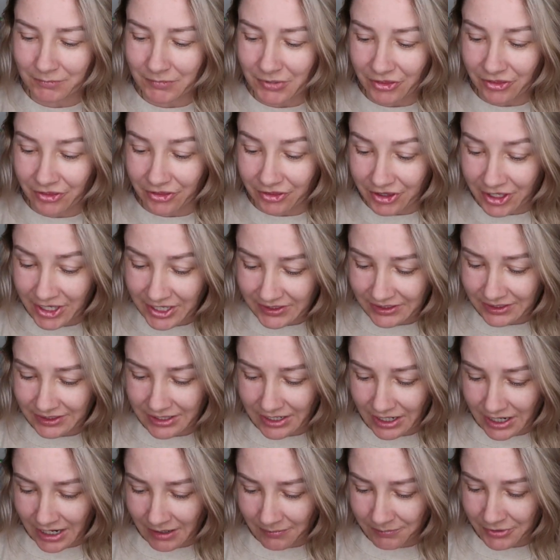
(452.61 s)
but this
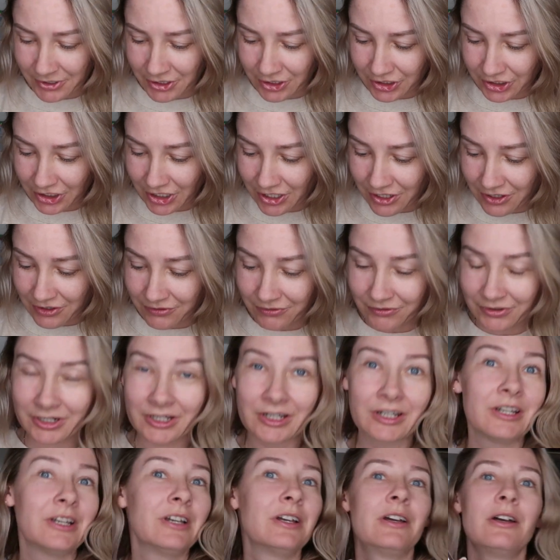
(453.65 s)
copper tone,
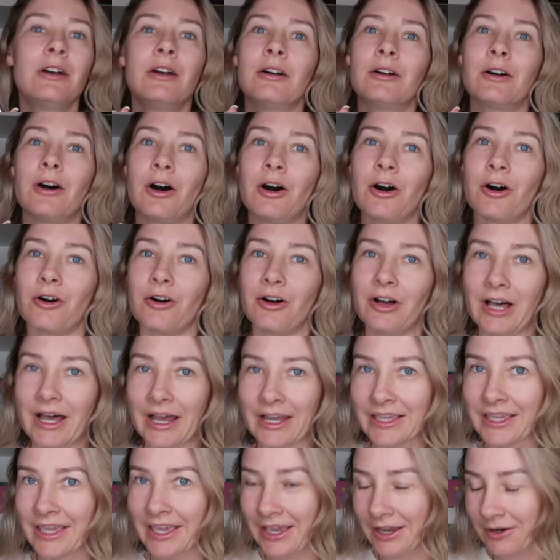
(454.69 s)
oh,
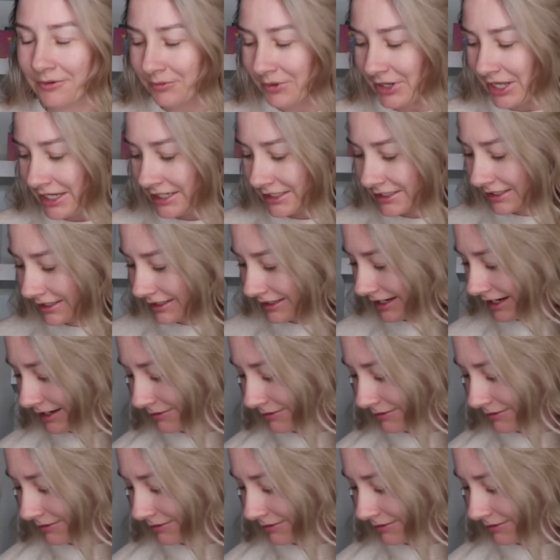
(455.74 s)
I can't wait.